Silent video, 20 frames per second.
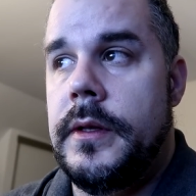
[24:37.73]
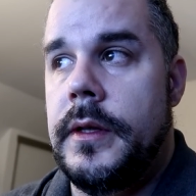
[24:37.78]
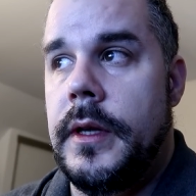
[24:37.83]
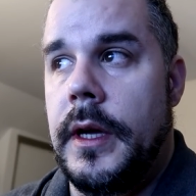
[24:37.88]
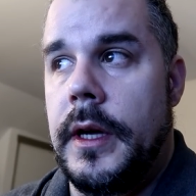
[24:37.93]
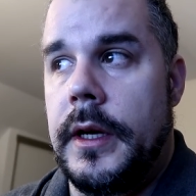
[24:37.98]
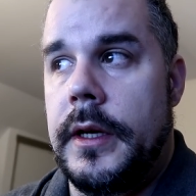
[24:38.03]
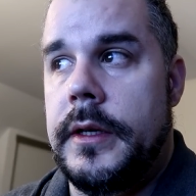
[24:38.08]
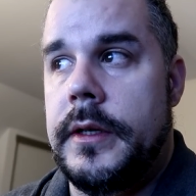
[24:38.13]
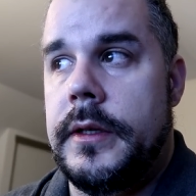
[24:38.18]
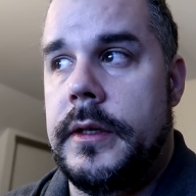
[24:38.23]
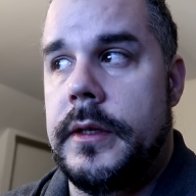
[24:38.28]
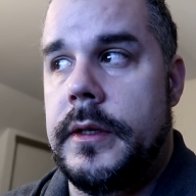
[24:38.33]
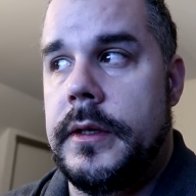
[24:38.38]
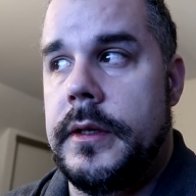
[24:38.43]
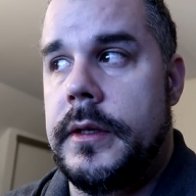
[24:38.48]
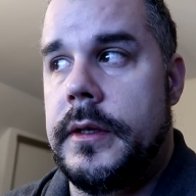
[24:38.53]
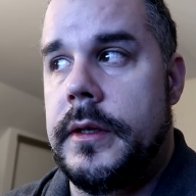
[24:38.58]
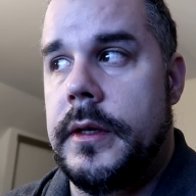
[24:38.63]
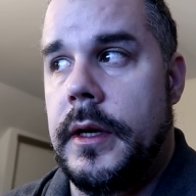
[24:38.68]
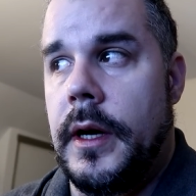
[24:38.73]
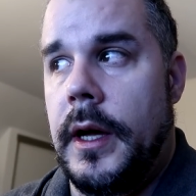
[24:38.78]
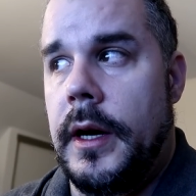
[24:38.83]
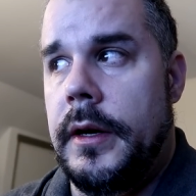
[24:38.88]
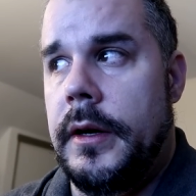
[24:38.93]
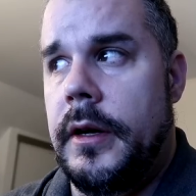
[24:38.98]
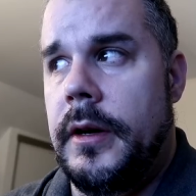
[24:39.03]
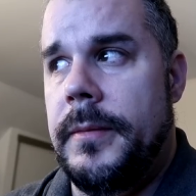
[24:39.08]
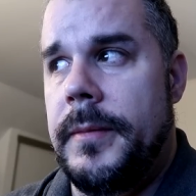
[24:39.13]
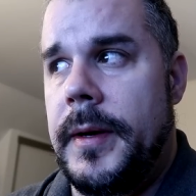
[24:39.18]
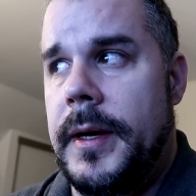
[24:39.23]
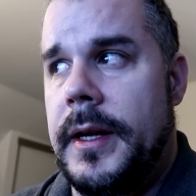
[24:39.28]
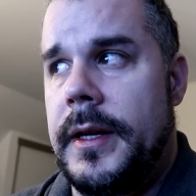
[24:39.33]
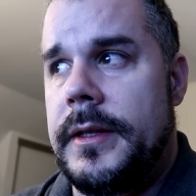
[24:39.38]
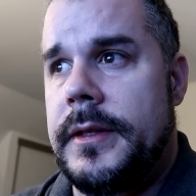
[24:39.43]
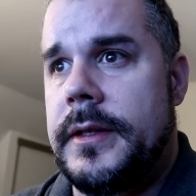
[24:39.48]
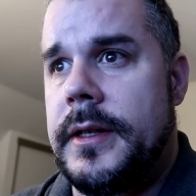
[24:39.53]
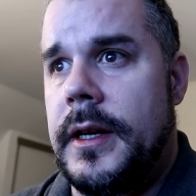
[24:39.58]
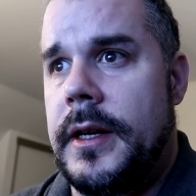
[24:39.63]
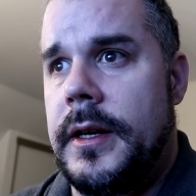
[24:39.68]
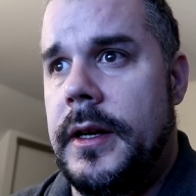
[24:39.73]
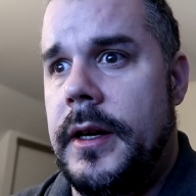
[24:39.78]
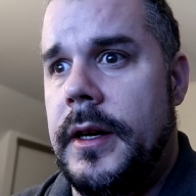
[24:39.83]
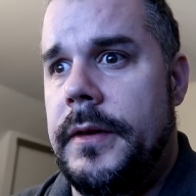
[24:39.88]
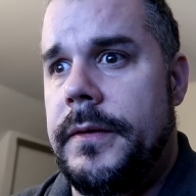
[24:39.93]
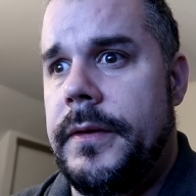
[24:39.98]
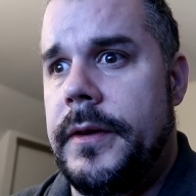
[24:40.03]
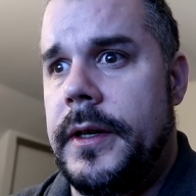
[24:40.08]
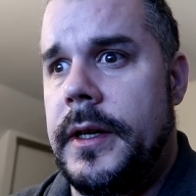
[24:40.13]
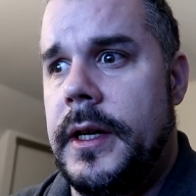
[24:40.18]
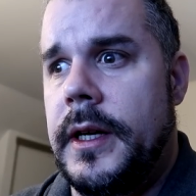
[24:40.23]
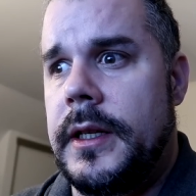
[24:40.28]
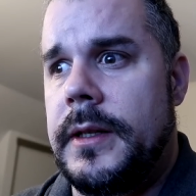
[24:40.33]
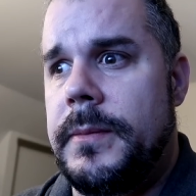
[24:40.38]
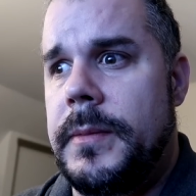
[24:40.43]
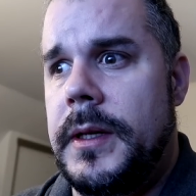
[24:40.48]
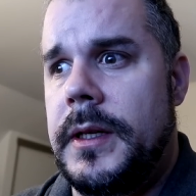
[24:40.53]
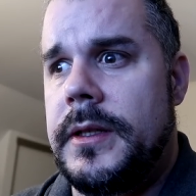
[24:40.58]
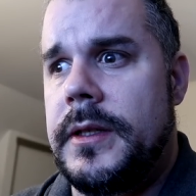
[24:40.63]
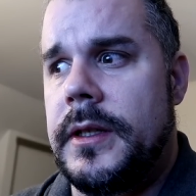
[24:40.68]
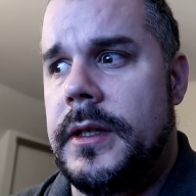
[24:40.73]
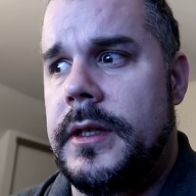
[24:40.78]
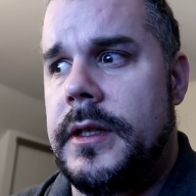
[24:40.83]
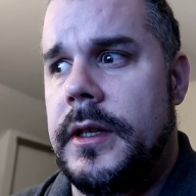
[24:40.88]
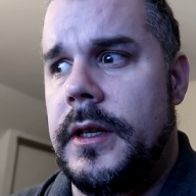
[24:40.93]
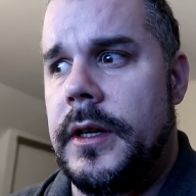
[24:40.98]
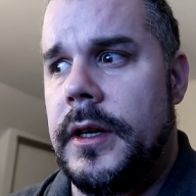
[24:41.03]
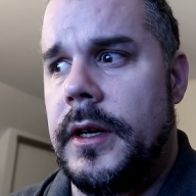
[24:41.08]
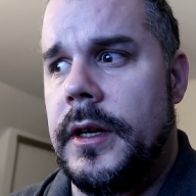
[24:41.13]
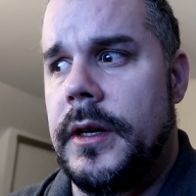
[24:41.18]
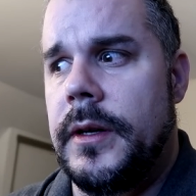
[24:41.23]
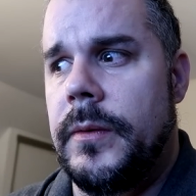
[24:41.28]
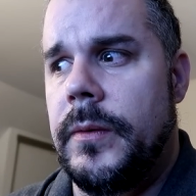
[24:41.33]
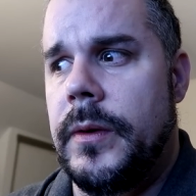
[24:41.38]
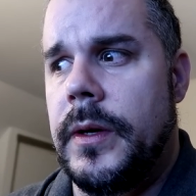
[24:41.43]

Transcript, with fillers: Like, I don't know, man. It's kind of hard for not to be secure.